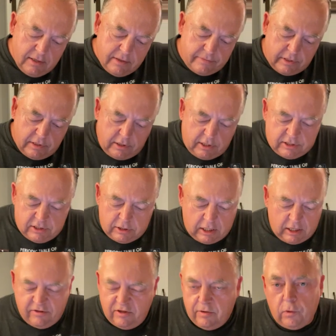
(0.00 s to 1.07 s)
because none
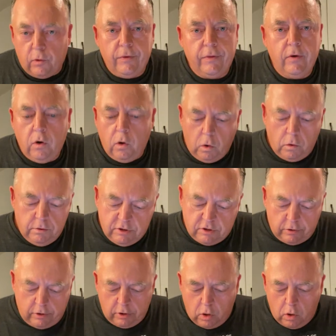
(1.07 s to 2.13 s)
of them are in the hole. So
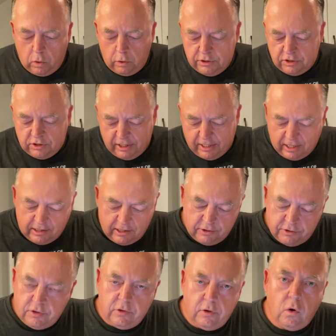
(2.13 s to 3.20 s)
the goal is to get it
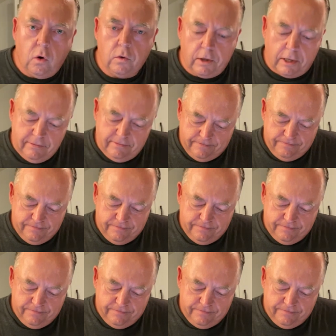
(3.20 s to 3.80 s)
into the hole, right?